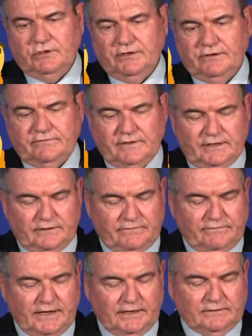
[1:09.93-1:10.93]
believe
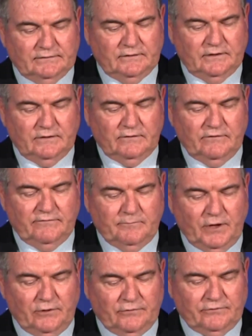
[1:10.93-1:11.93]
that the fate uh,
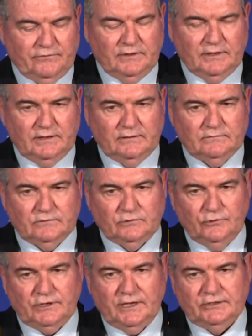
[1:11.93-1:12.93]
of both uh,
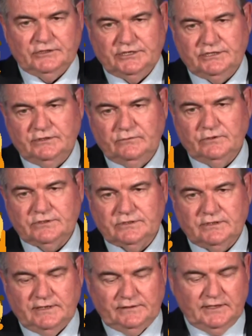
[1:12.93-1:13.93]
Luke and Jesse
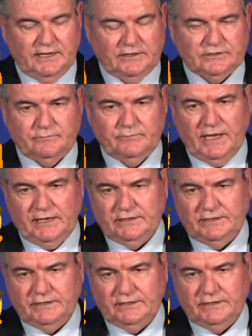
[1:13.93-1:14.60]
was at the house at